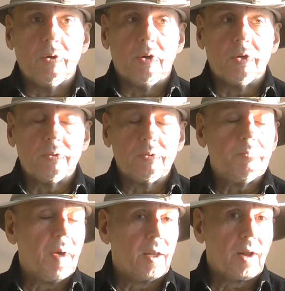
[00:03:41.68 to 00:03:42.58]
also to
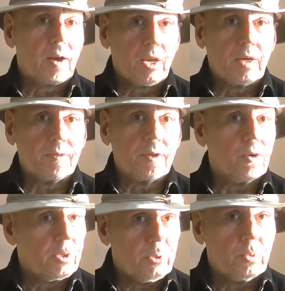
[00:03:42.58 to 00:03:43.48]
spell it out loud, they're
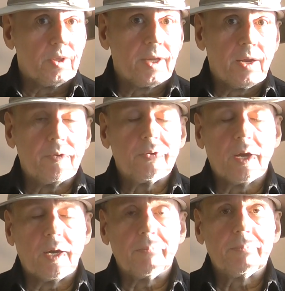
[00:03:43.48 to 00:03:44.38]
going to do that every
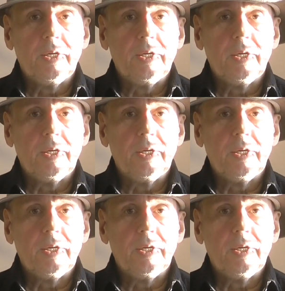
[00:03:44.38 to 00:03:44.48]
time.